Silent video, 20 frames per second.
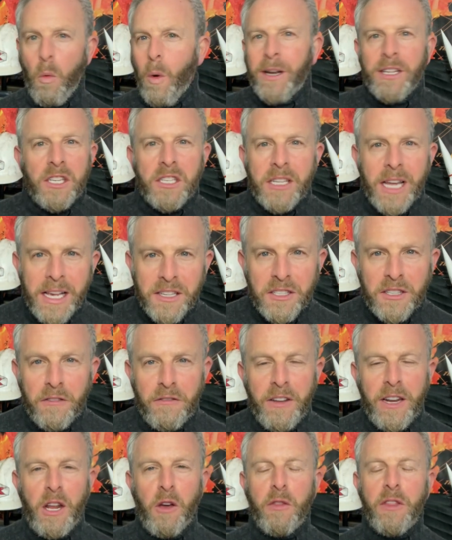What is a
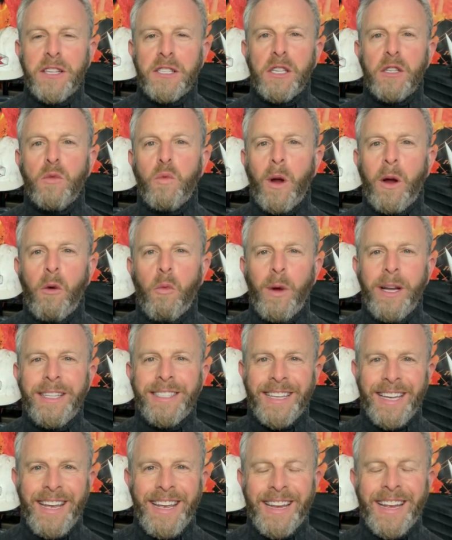tested video? This is where we
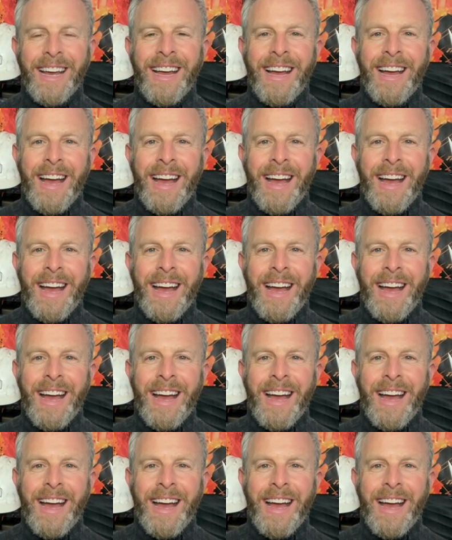take